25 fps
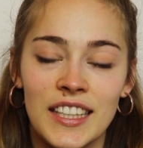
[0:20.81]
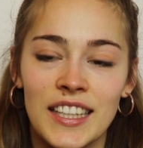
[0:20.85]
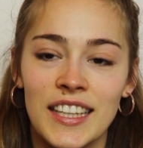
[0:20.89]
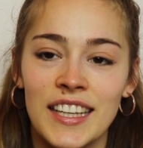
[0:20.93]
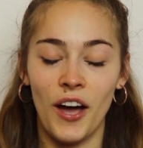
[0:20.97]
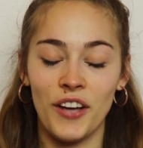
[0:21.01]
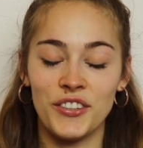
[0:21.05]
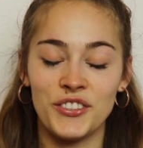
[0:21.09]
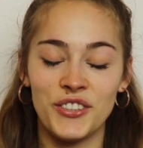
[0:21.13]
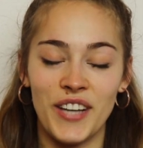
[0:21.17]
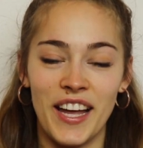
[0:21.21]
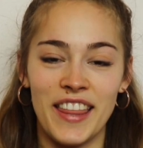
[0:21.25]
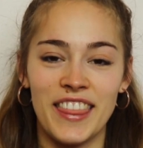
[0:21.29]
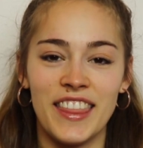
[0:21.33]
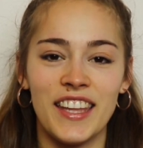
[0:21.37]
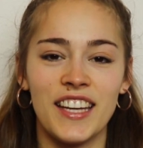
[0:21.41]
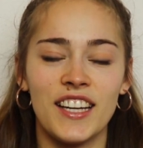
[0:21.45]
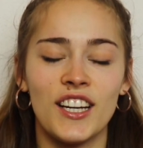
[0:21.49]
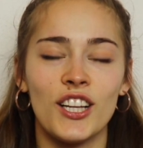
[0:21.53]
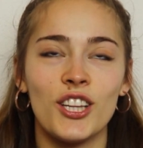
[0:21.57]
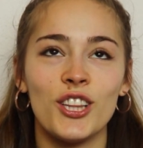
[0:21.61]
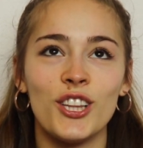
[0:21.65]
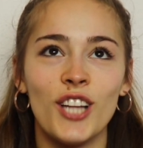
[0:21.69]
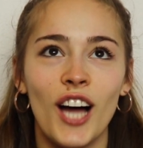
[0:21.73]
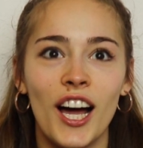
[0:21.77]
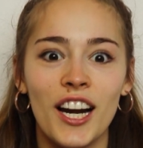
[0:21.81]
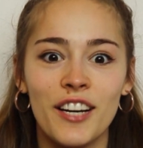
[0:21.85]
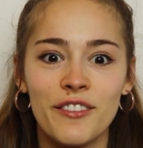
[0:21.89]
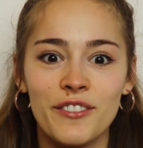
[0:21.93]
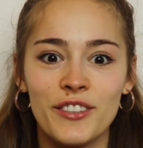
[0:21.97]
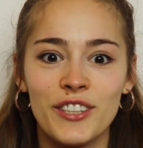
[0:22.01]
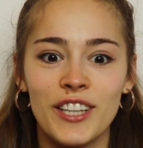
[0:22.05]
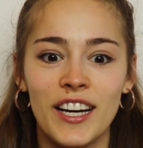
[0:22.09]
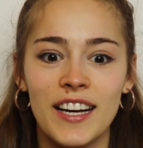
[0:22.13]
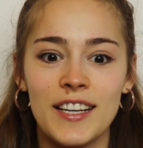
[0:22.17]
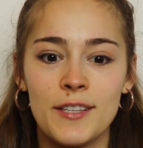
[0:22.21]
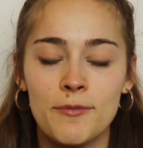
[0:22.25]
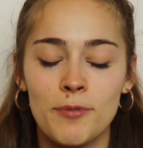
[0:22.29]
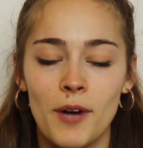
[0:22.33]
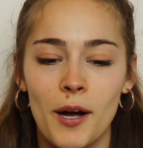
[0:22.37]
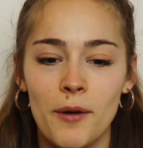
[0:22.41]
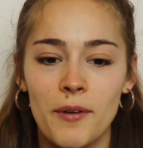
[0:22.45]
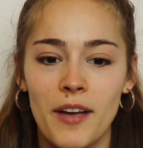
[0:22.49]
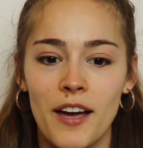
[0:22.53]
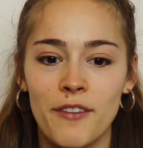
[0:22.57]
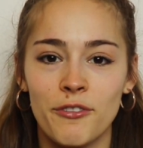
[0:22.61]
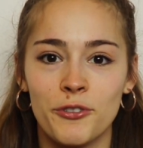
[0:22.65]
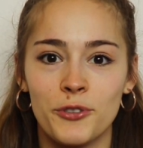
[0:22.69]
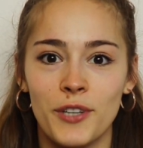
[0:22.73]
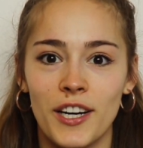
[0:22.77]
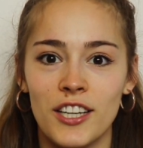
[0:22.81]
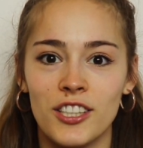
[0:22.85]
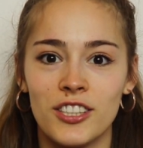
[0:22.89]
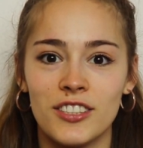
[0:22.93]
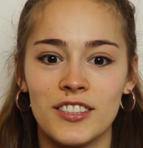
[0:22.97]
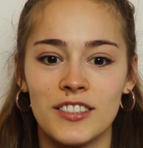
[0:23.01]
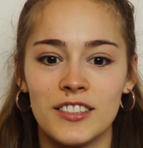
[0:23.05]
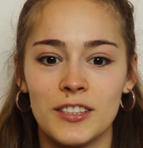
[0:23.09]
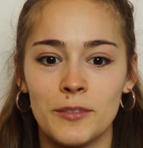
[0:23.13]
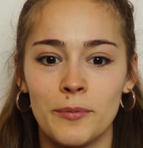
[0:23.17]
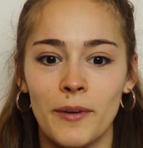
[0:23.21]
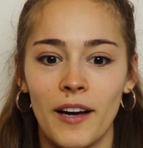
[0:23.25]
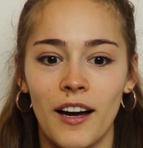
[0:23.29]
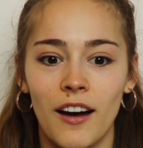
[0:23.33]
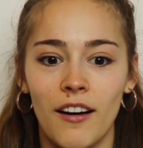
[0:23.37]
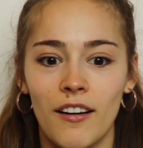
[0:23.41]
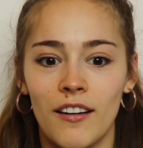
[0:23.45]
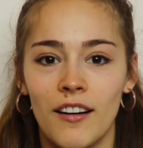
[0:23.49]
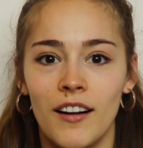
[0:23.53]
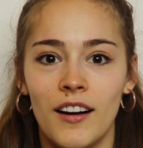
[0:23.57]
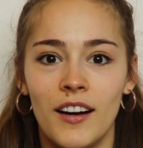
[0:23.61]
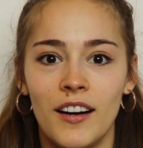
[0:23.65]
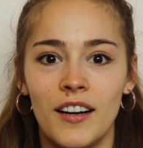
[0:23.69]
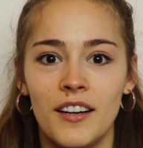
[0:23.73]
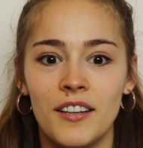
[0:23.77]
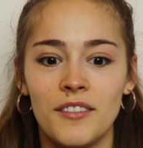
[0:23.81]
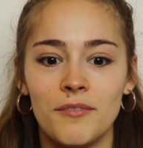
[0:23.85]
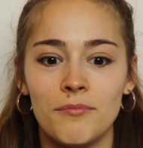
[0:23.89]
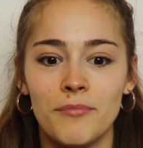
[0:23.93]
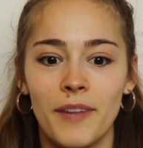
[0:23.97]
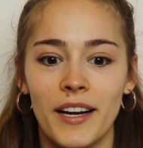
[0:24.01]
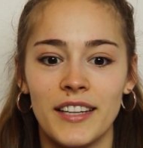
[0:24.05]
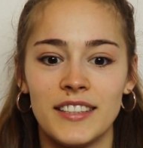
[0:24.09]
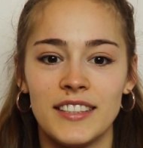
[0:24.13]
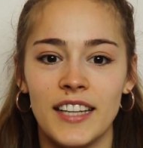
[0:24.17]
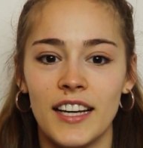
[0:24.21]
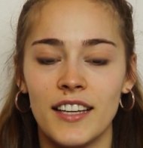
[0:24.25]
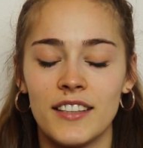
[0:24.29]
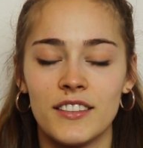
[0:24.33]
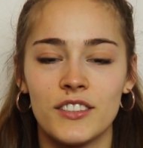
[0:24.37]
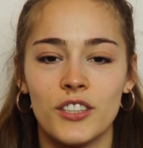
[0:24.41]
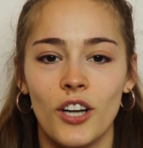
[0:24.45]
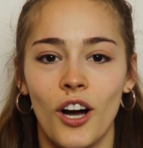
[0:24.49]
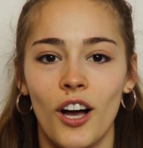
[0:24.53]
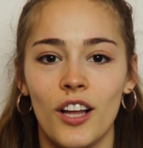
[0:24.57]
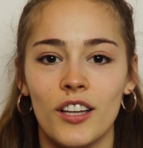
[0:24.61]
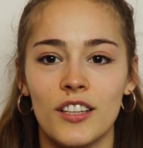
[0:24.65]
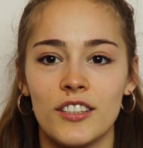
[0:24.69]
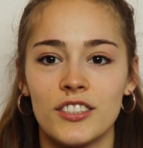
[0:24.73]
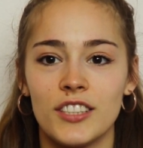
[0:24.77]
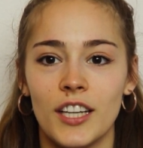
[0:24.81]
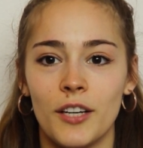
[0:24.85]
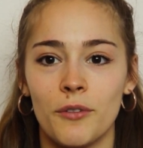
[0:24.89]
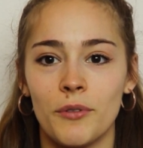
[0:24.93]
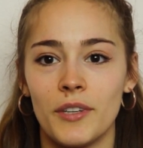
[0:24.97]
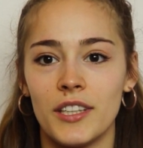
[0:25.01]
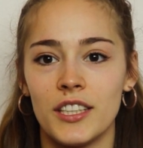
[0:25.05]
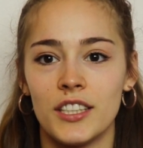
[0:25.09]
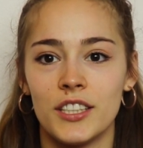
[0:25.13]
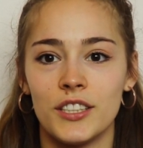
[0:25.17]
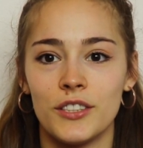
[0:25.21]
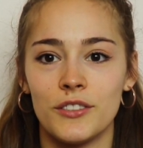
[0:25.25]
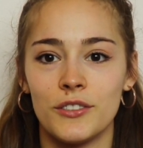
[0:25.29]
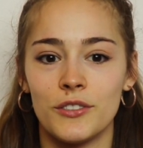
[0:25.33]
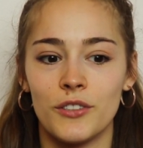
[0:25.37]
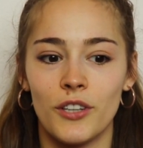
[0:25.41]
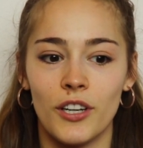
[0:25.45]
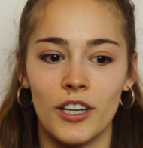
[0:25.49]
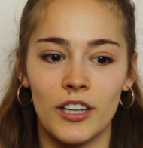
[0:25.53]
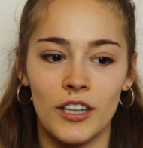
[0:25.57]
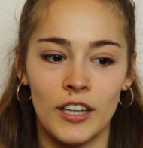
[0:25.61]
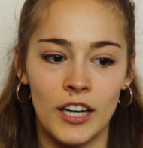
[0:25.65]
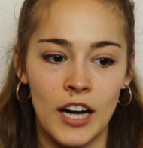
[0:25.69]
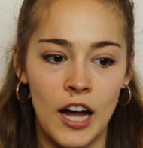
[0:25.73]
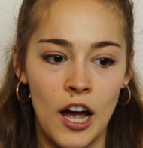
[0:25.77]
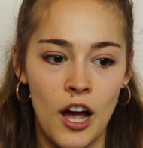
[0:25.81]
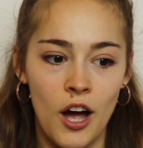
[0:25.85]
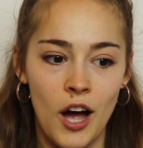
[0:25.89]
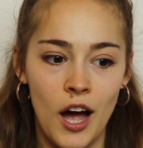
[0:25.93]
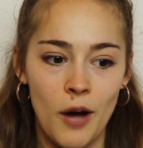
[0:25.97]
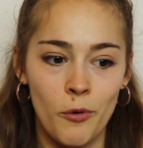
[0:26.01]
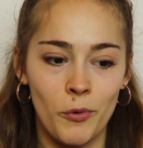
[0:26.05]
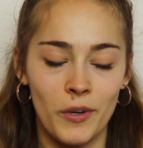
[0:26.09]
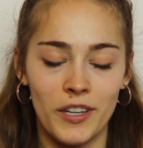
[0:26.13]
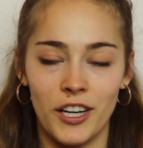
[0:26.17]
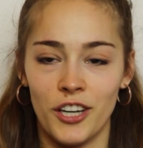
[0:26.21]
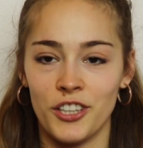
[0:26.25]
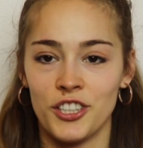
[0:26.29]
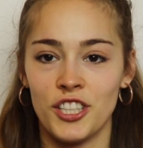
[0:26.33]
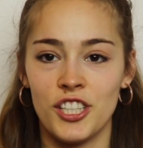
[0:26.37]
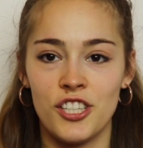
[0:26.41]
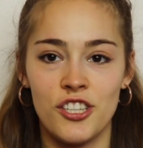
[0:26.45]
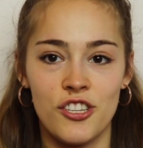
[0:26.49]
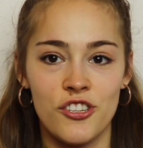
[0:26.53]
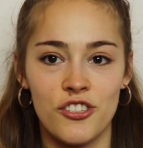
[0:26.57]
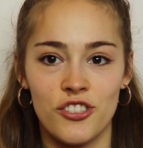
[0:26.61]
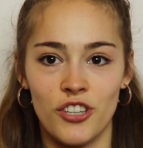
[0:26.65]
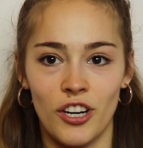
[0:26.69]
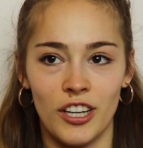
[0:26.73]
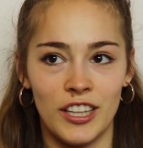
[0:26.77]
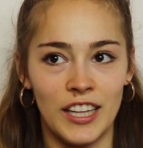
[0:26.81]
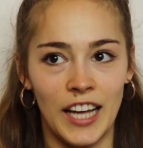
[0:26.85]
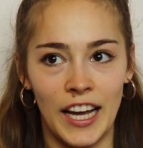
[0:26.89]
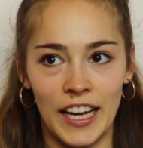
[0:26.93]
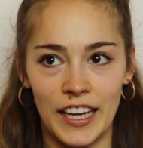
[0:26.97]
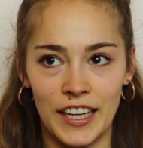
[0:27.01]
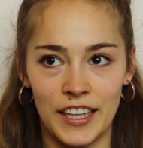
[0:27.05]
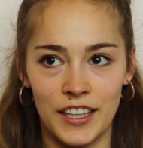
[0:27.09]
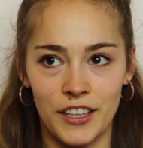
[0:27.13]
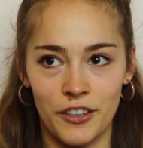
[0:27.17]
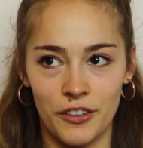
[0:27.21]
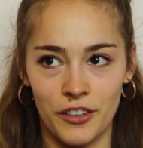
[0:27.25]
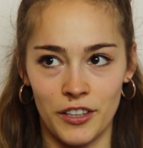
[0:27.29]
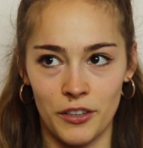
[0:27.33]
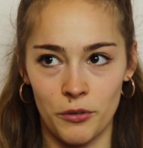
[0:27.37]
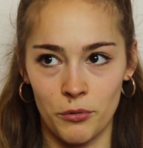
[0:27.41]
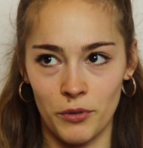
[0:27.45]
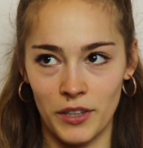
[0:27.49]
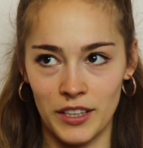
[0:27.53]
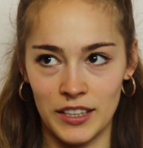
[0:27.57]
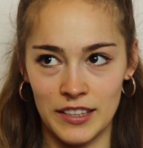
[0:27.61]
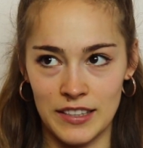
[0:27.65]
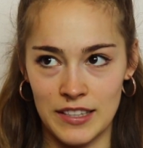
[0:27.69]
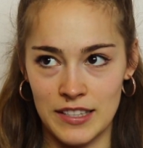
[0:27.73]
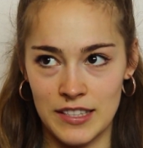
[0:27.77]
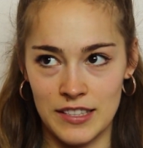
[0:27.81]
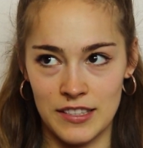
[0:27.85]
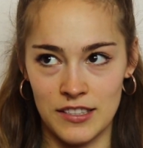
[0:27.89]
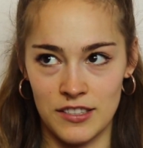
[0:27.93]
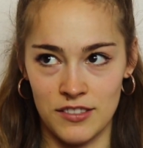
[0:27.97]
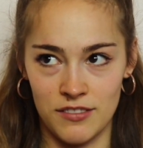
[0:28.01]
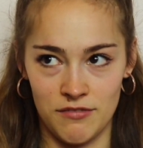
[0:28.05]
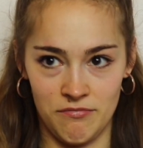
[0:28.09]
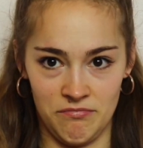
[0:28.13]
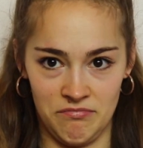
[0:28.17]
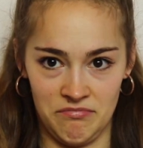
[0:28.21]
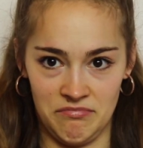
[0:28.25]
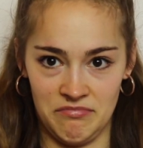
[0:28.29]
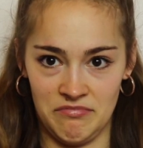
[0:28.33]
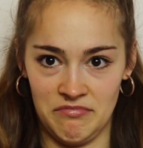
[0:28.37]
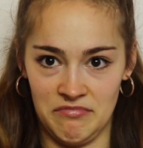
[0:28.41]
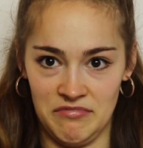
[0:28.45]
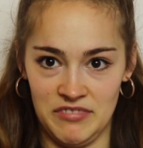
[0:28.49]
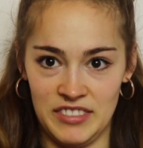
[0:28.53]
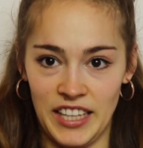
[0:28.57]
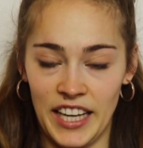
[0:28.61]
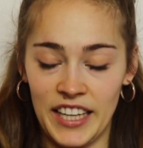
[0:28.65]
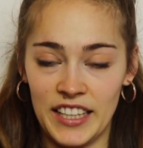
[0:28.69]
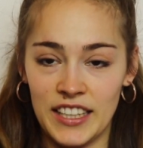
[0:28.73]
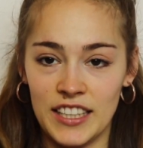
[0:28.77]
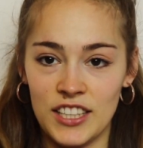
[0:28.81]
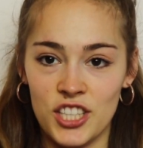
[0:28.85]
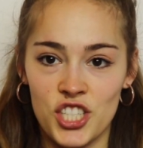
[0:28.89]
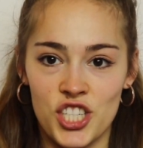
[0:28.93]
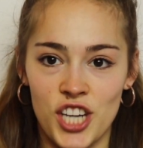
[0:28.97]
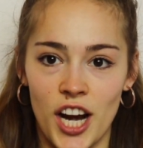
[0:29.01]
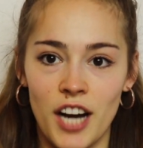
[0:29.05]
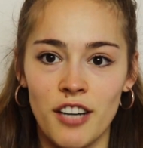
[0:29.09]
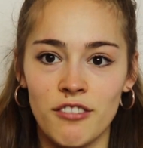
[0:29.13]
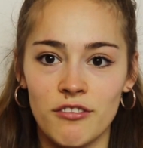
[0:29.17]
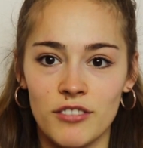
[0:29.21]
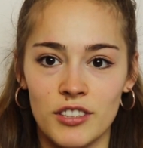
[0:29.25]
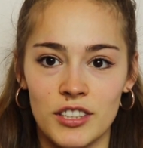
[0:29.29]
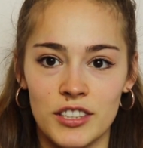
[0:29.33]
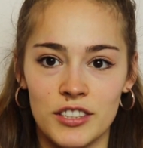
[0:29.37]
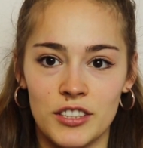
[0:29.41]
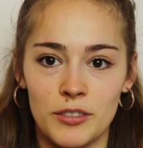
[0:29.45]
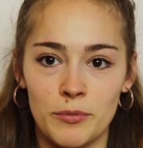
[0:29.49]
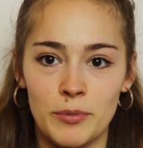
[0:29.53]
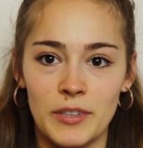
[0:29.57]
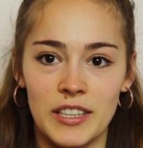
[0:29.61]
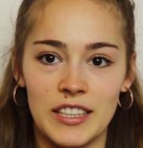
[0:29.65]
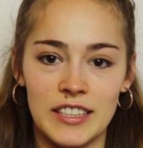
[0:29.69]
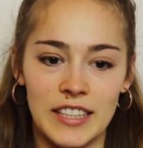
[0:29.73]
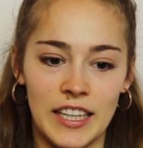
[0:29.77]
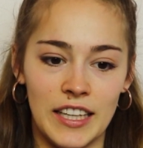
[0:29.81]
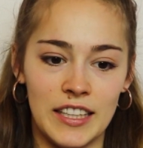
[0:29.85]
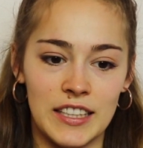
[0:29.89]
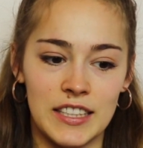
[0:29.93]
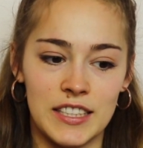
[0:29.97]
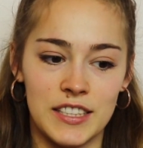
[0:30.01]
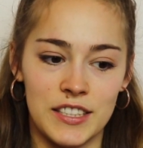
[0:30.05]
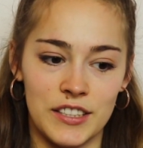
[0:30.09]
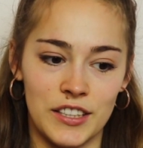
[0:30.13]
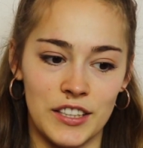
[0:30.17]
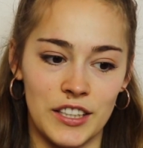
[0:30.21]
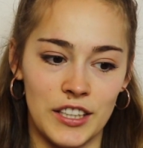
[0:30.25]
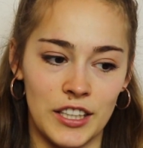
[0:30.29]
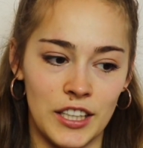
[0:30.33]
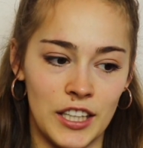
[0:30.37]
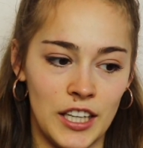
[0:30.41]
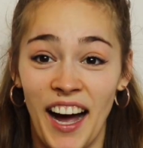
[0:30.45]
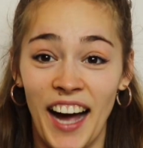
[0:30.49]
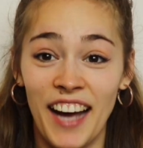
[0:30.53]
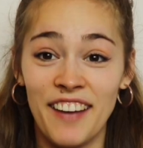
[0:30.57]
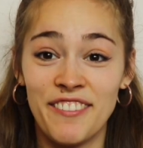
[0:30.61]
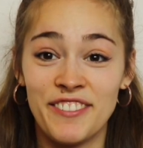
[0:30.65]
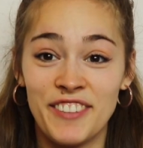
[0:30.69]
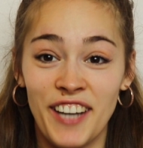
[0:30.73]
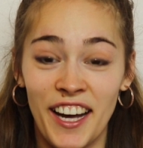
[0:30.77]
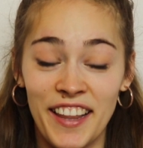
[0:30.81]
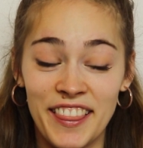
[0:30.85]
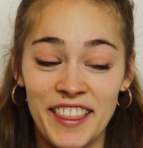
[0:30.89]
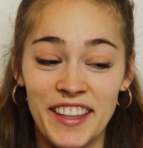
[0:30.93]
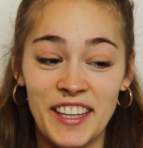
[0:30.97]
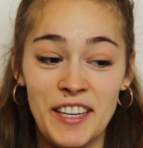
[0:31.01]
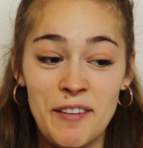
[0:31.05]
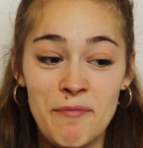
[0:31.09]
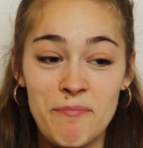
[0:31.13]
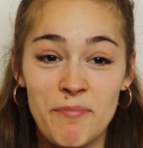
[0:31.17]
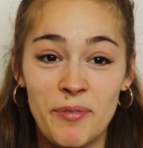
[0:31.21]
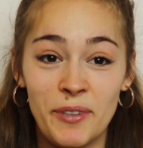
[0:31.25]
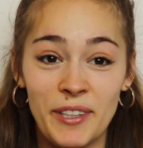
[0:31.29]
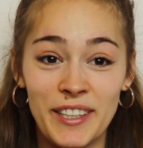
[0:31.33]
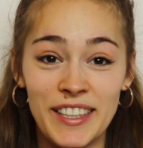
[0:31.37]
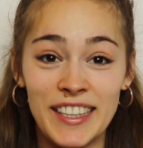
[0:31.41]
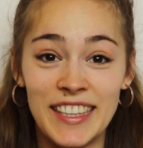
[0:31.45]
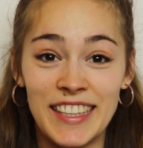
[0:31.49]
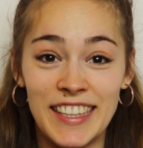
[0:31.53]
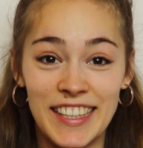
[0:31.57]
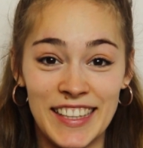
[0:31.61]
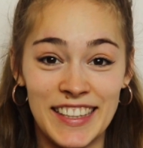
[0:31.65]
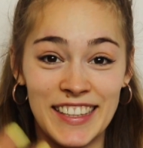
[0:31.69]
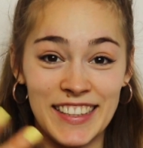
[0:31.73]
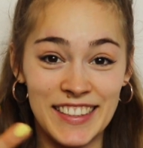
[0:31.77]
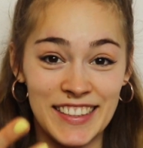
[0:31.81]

Also, I think a lot of you guys probably have questions about my dance college I went to or what auditions are like or what it's like in general to be a dancer, I've got the input.